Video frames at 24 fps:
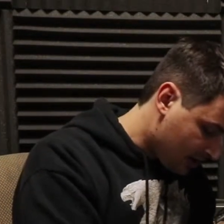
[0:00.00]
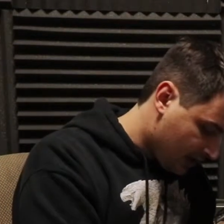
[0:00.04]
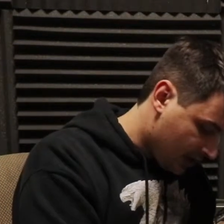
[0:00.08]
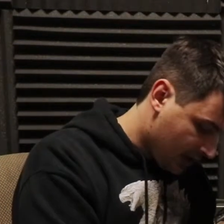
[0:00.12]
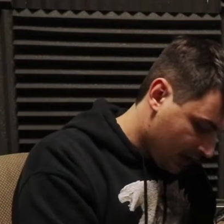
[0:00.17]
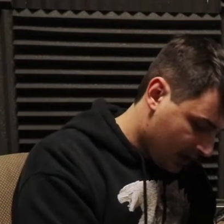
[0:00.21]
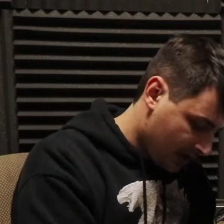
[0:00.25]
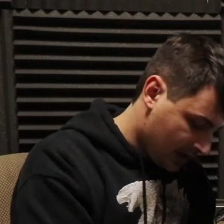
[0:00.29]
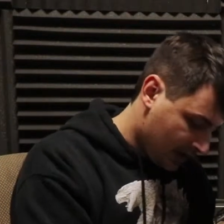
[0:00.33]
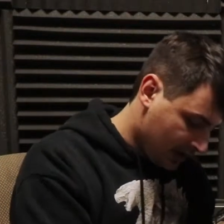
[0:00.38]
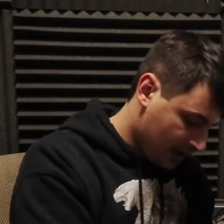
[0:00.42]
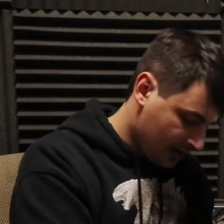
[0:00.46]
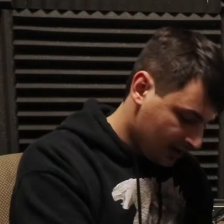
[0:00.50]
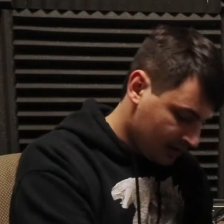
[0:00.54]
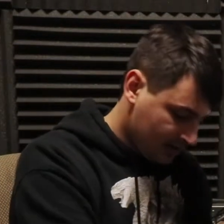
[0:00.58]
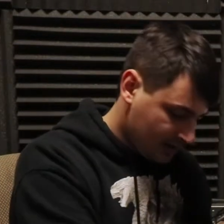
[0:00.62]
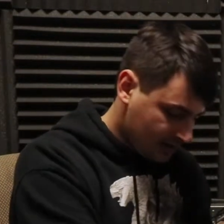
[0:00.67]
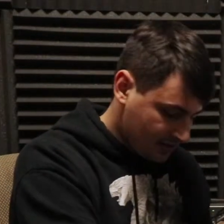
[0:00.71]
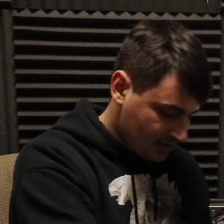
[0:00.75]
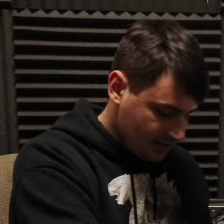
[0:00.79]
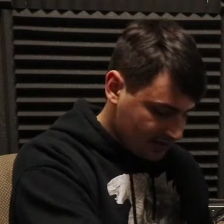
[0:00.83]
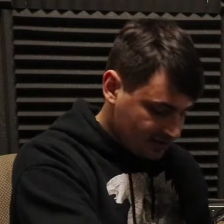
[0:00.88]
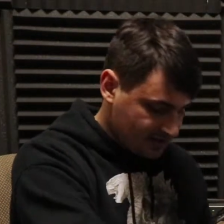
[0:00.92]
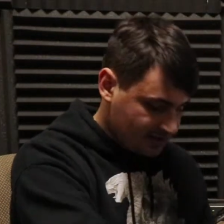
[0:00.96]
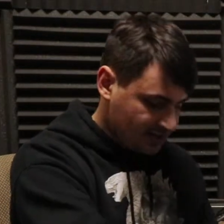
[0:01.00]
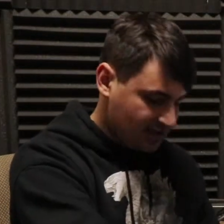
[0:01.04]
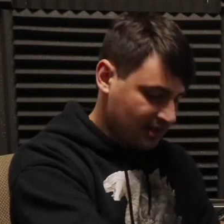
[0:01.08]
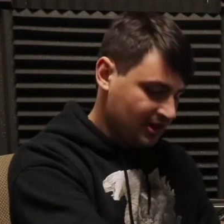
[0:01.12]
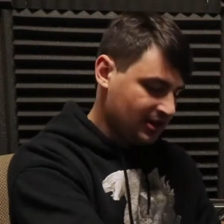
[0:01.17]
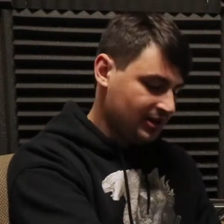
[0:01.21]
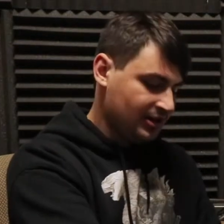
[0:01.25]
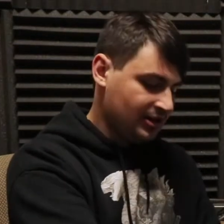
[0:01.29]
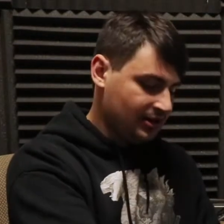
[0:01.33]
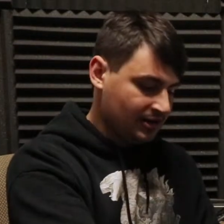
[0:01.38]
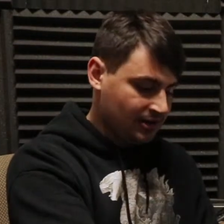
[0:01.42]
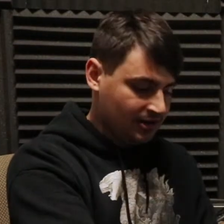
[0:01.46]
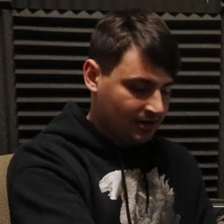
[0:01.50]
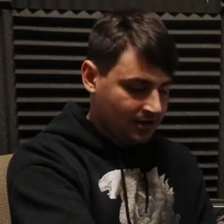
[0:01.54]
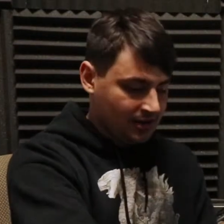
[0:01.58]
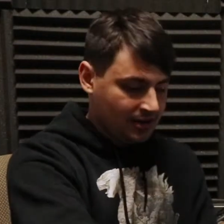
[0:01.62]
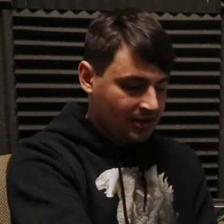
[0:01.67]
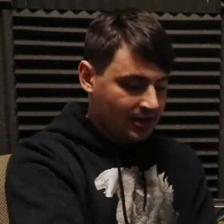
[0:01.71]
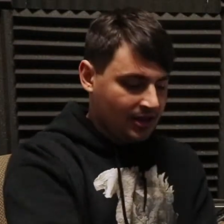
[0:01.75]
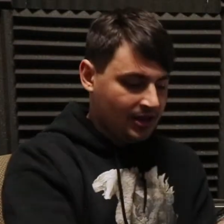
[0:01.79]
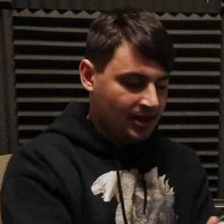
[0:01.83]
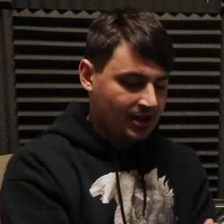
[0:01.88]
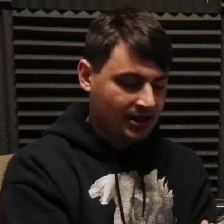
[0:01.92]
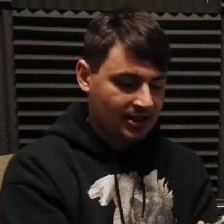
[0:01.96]
And this here
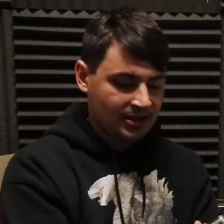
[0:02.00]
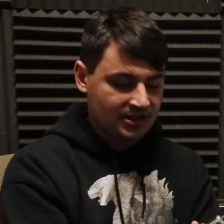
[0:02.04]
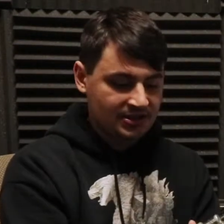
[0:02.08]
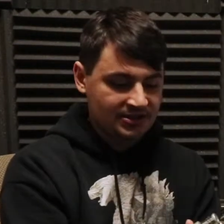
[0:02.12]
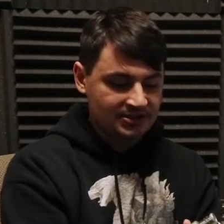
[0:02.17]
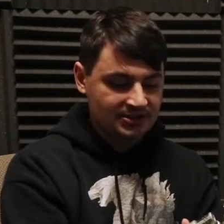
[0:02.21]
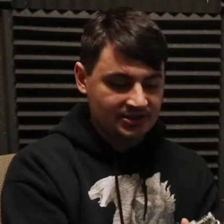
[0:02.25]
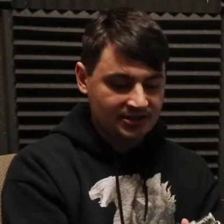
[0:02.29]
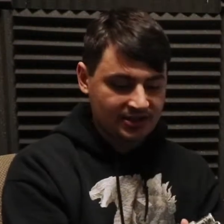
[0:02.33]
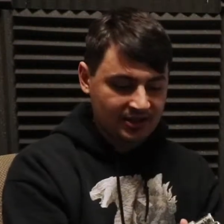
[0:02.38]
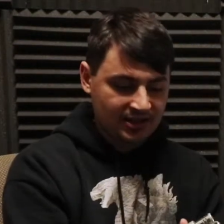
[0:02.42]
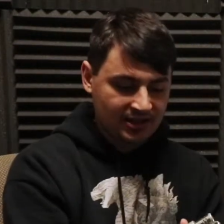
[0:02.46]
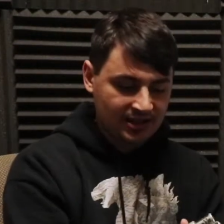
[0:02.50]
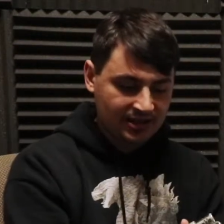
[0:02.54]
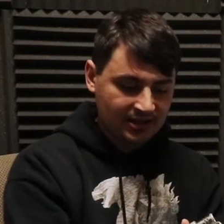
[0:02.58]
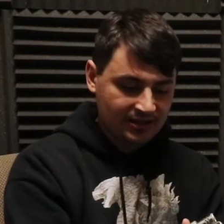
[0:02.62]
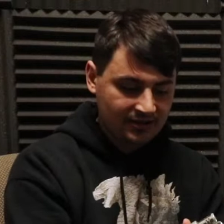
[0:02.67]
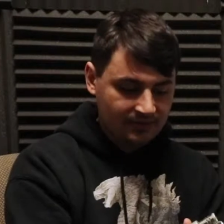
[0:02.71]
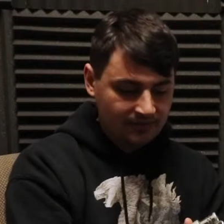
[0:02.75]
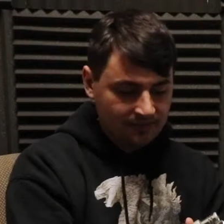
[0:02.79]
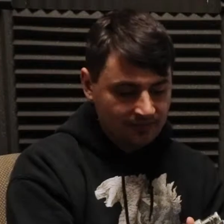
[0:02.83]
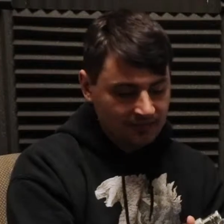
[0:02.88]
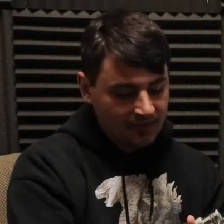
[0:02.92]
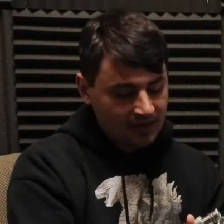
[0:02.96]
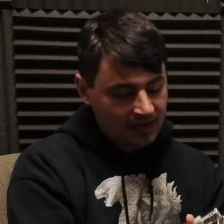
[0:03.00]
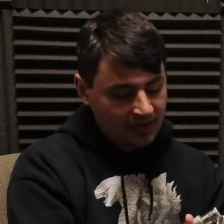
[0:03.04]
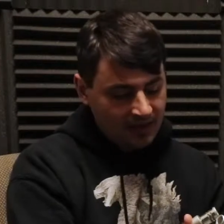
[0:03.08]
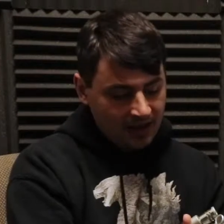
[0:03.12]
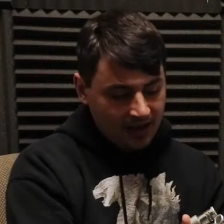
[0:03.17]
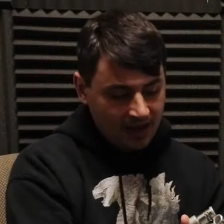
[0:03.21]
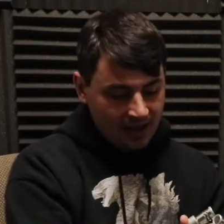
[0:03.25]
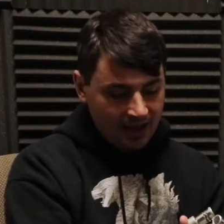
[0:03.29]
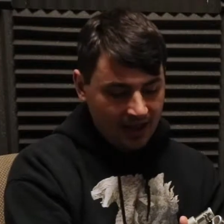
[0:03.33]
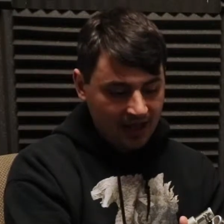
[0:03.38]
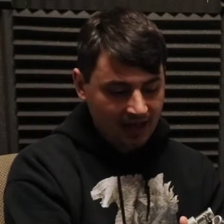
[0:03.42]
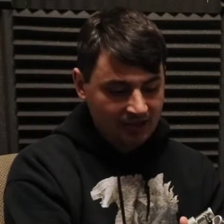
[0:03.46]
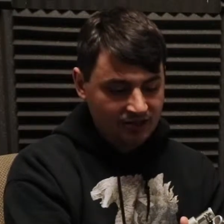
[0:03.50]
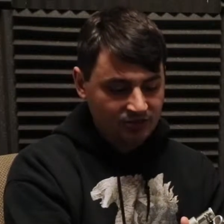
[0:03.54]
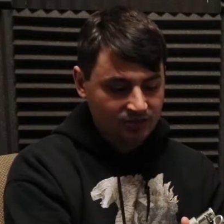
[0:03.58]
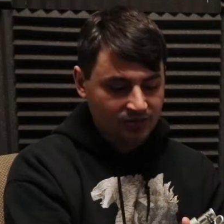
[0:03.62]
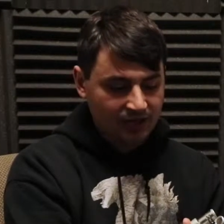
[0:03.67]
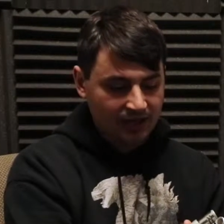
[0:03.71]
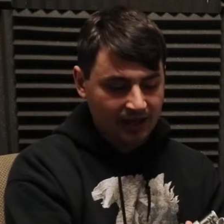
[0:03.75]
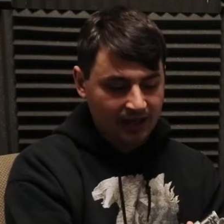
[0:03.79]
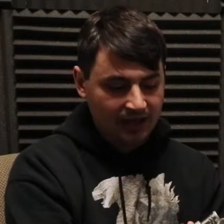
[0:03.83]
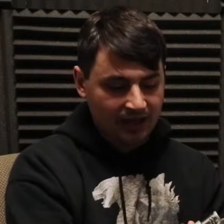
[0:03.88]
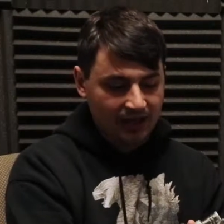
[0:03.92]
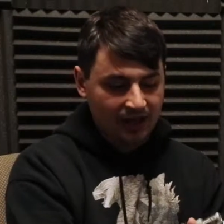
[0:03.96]
is the
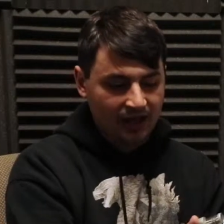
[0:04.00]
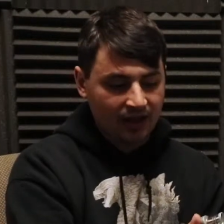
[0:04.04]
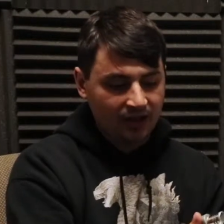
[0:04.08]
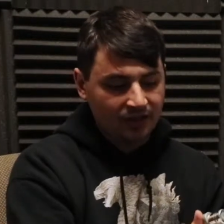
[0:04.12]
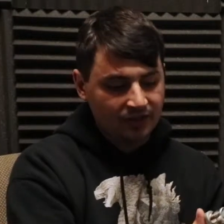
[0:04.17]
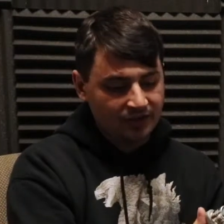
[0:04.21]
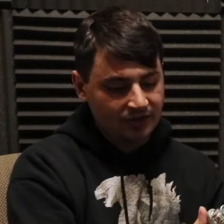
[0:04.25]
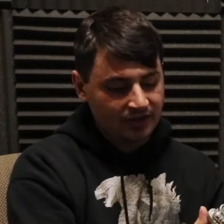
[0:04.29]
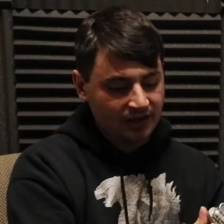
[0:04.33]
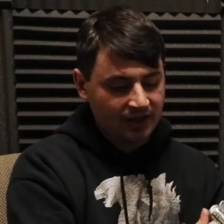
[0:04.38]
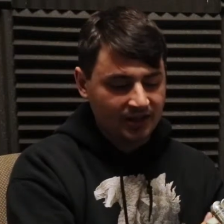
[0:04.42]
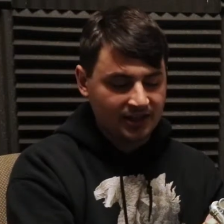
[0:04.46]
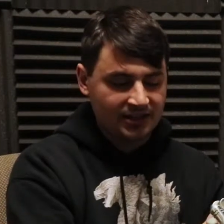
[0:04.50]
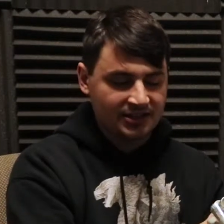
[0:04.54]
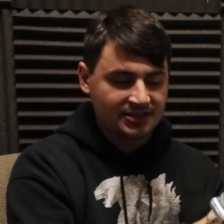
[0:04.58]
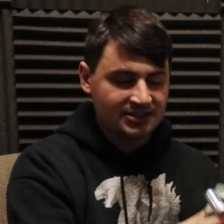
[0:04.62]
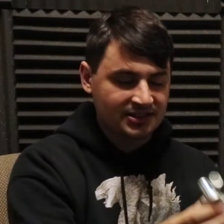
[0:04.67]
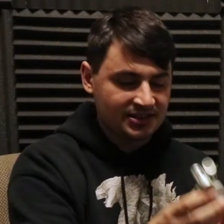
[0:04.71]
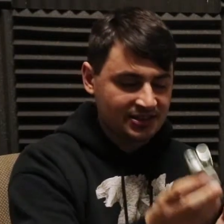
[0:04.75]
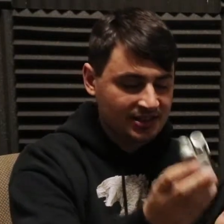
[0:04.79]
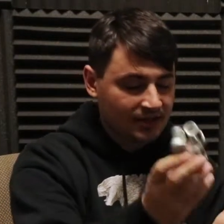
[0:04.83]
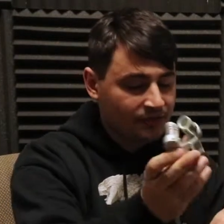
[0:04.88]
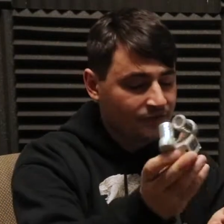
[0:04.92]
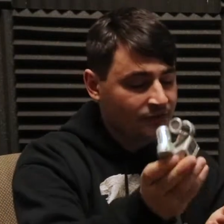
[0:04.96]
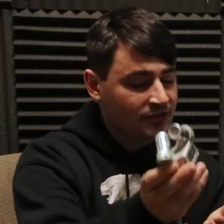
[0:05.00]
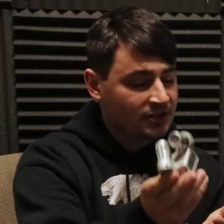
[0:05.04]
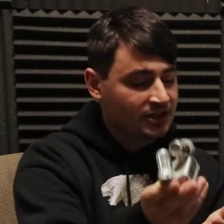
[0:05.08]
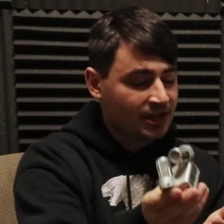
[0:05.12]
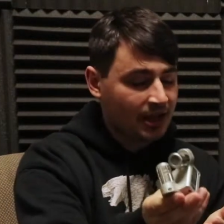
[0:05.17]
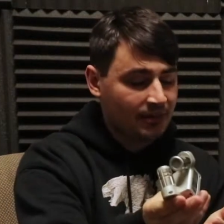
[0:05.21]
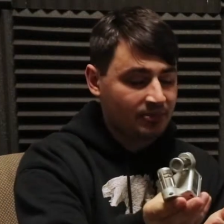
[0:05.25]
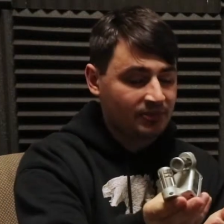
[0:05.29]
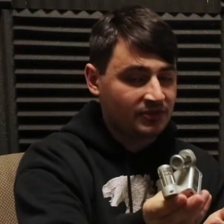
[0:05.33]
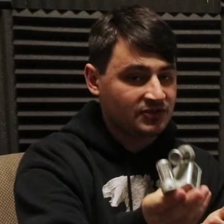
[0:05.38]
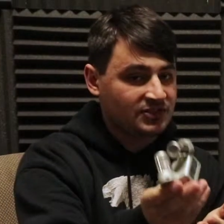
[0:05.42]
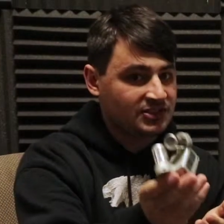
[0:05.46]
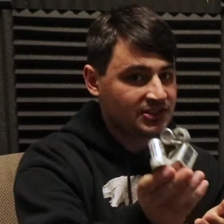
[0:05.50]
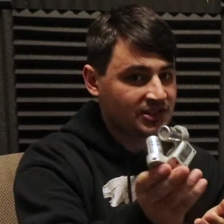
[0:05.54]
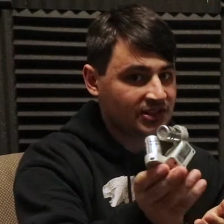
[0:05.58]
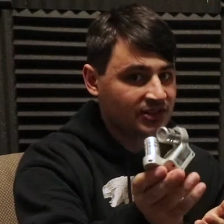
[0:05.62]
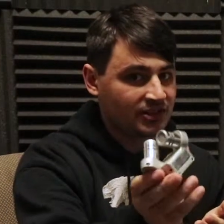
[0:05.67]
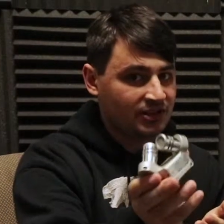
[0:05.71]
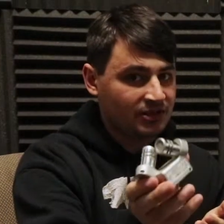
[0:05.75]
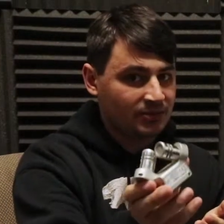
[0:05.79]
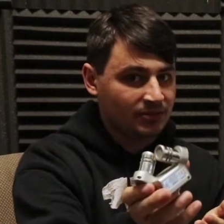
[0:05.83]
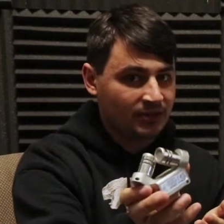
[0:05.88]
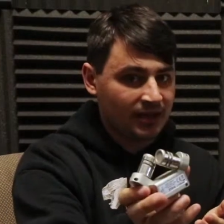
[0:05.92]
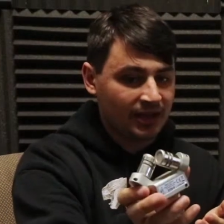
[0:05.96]
XY other. It's a different type of
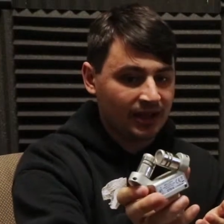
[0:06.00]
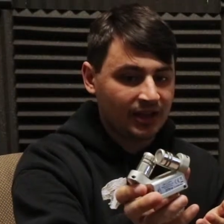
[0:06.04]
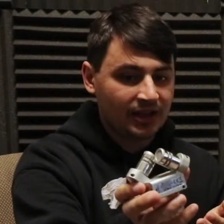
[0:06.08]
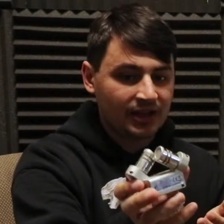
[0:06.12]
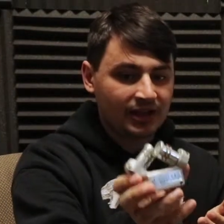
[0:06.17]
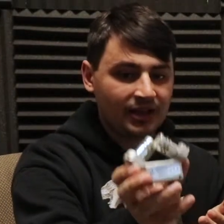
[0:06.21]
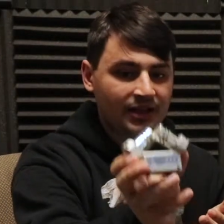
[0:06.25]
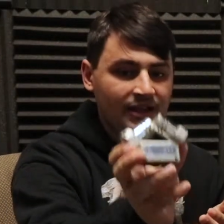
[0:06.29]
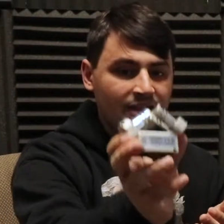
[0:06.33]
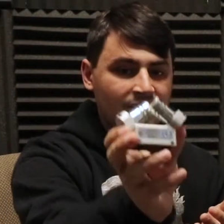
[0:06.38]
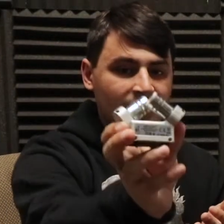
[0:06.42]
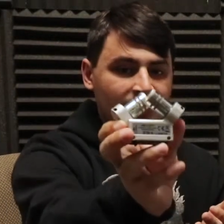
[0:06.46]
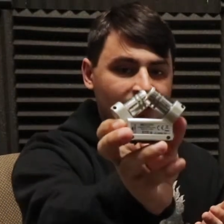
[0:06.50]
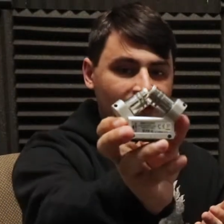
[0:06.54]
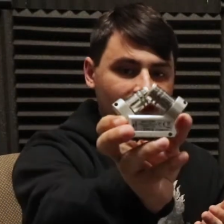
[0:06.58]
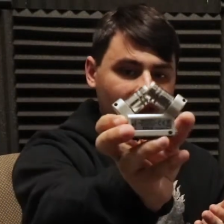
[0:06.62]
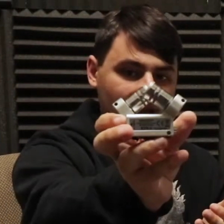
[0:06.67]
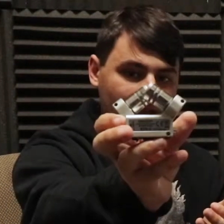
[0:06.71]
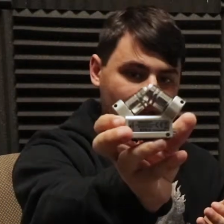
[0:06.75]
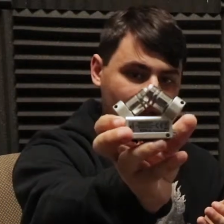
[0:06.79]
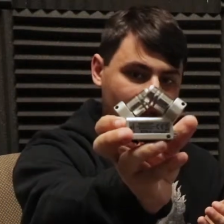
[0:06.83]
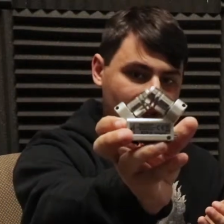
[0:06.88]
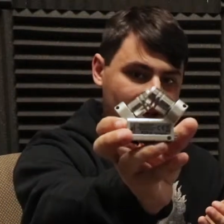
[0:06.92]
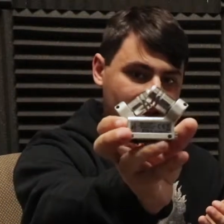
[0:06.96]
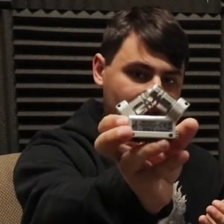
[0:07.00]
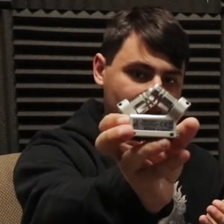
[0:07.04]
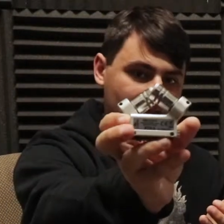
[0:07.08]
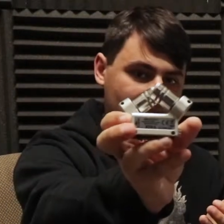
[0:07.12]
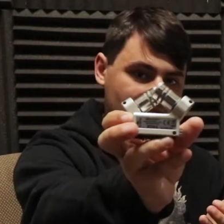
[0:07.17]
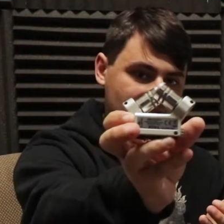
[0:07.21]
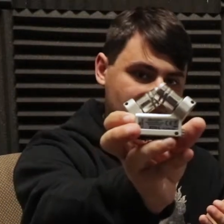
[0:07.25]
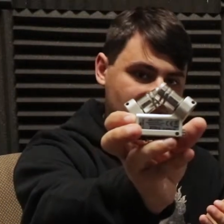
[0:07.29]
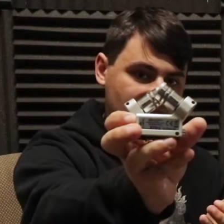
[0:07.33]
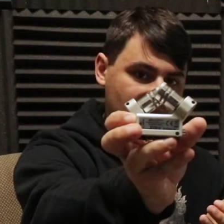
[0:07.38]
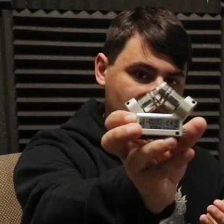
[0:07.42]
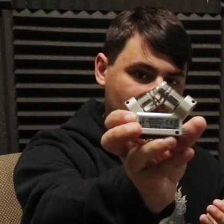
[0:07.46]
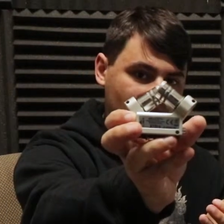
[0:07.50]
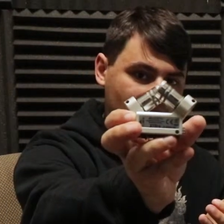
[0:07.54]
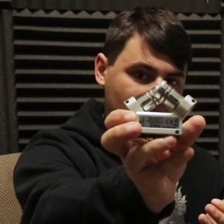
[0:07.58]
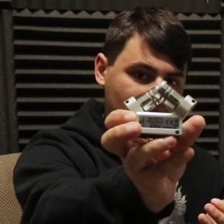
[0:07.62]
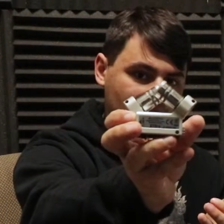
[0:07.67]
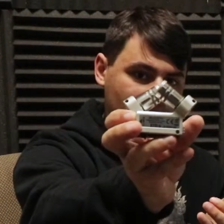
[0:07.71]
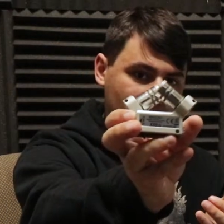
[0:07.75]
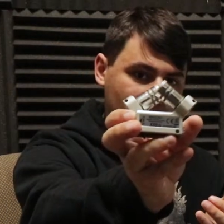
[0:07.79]
stereo mic, and you can see back